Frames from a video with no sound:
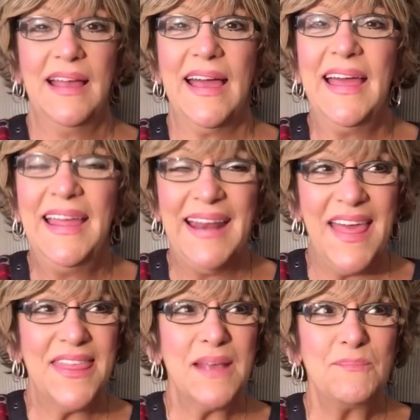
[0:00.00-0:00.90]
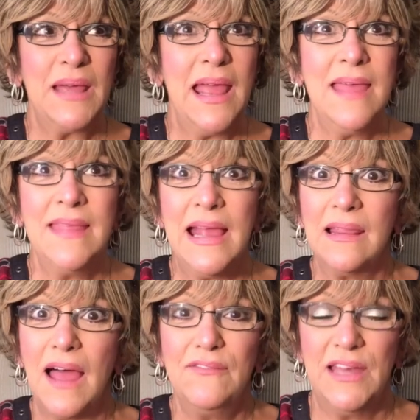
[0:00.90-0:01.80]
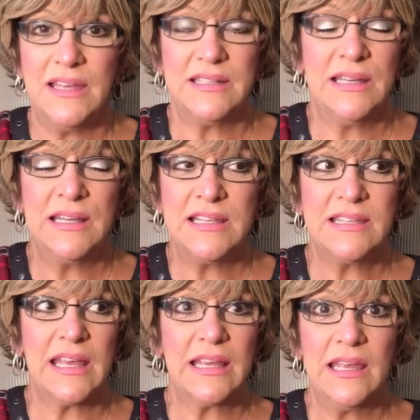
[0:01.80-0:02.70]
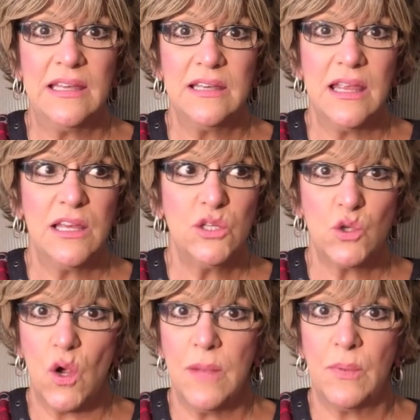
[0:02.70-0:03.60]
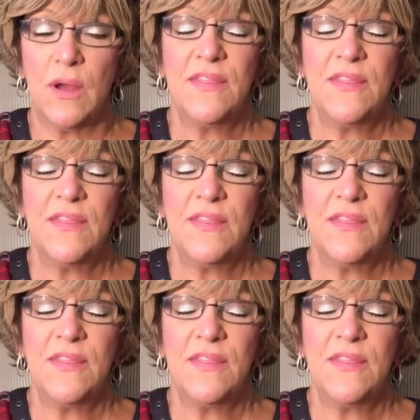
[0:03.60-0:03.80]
and I think, but, and they love it. And it's like in, enjoyable.